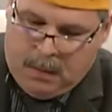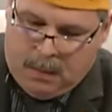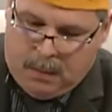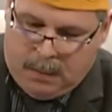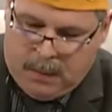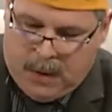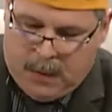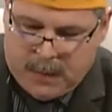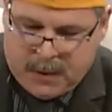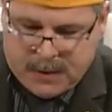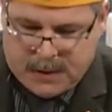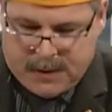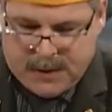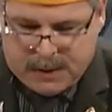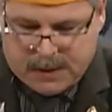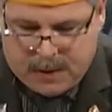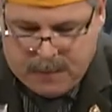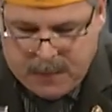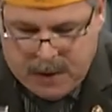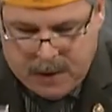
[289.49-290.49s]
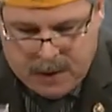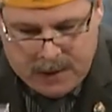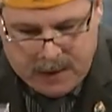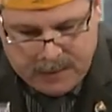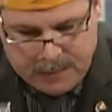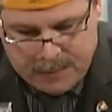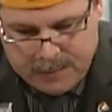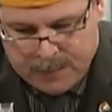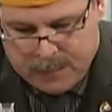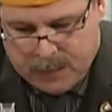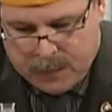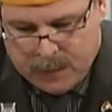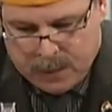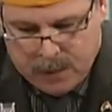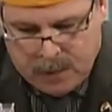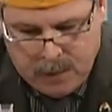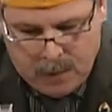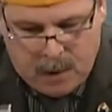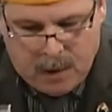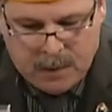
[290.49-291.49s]
Members of this committee,
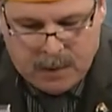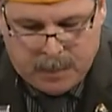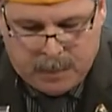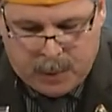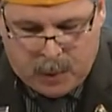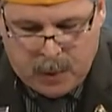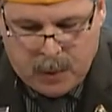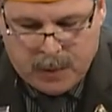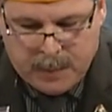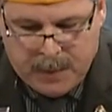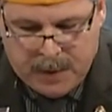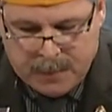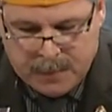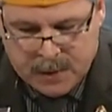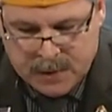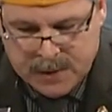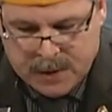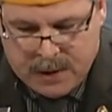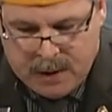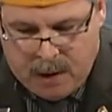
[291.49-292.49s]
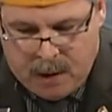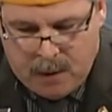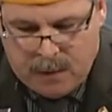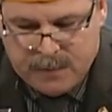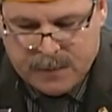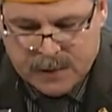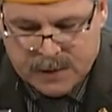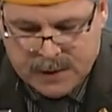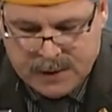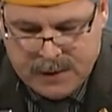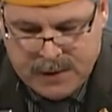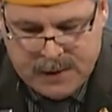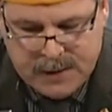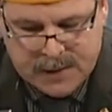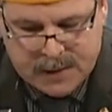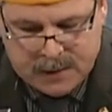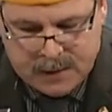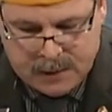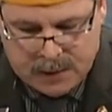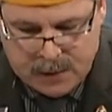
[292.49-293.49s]
you are the board members that
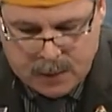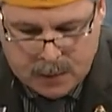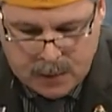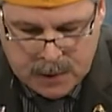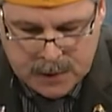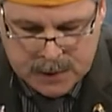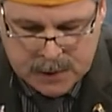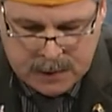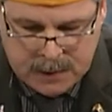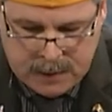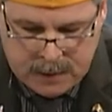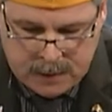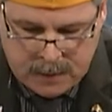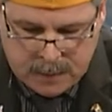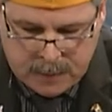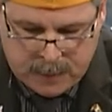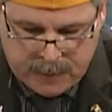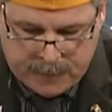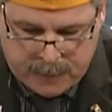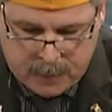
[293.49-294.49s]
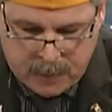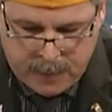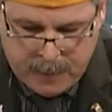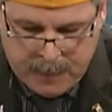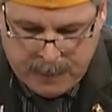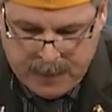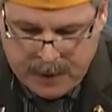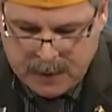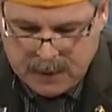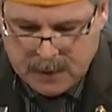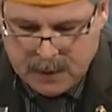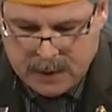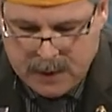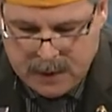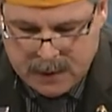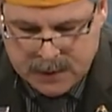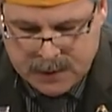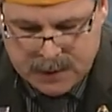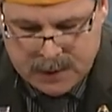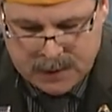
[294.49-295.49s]
oversees a notoriously underperforming mental
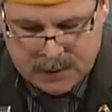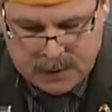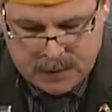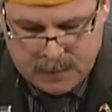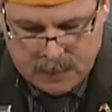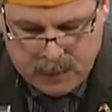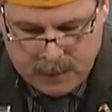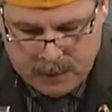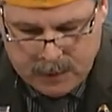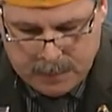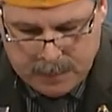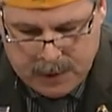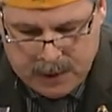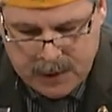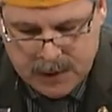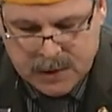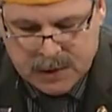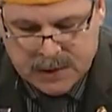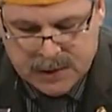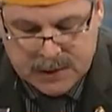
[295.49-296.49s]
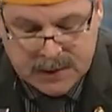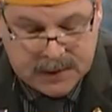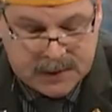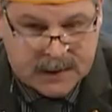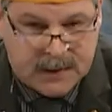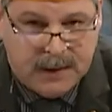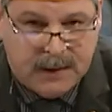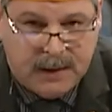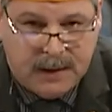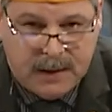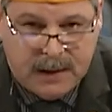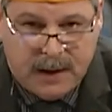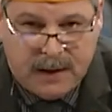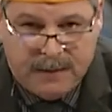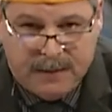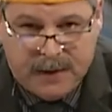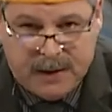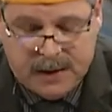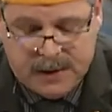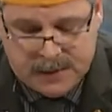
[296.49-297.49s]
health system with a budget of 60
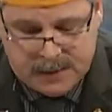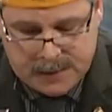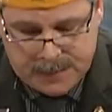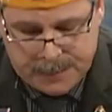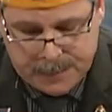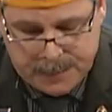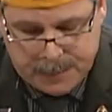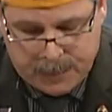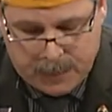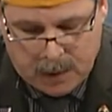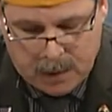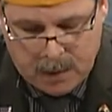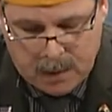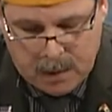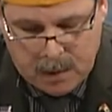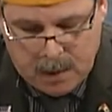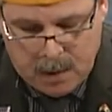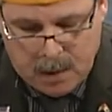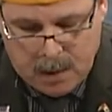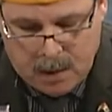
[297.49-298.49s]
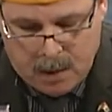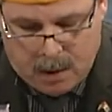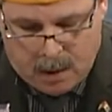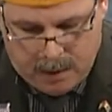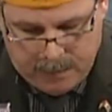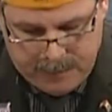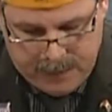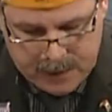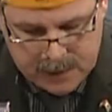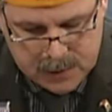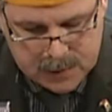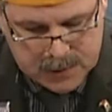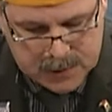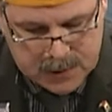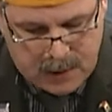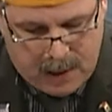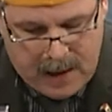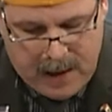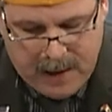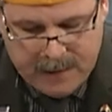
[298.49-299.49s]
DAVs. Our veterans'
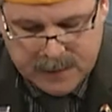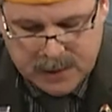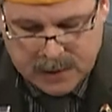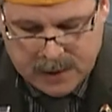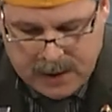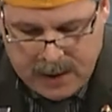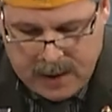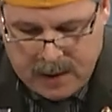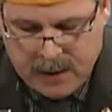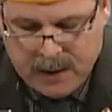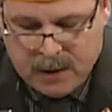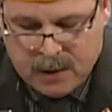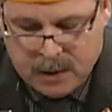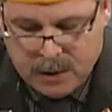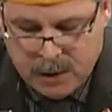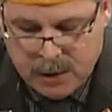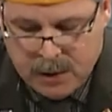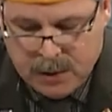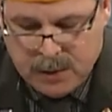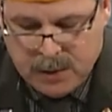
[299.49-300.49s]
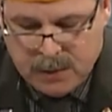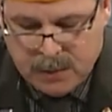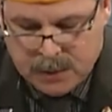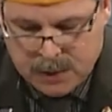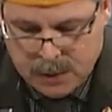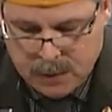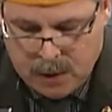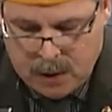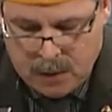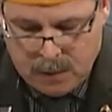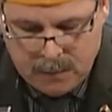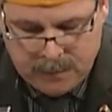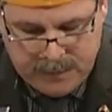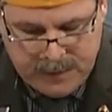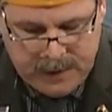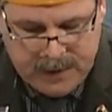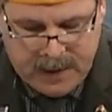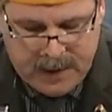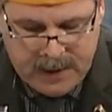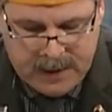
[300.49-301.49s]
lives are counting on you to hold
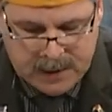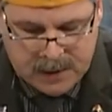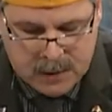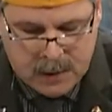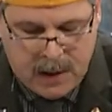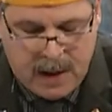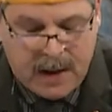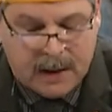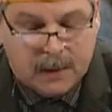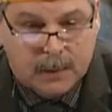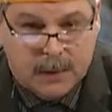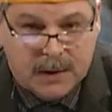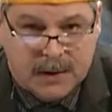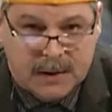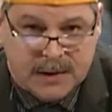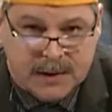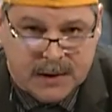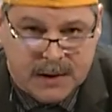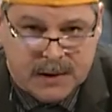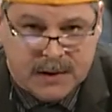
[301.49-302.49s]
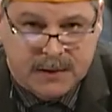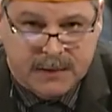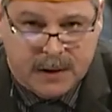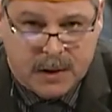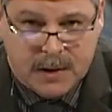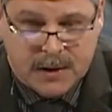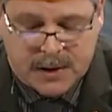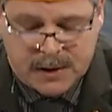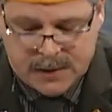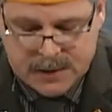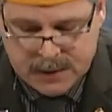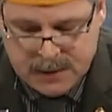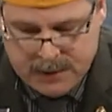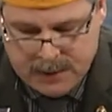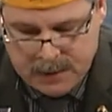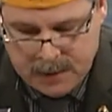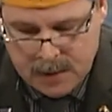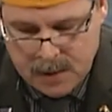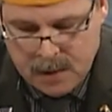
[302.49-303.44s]
VA to act with a sense of urgency.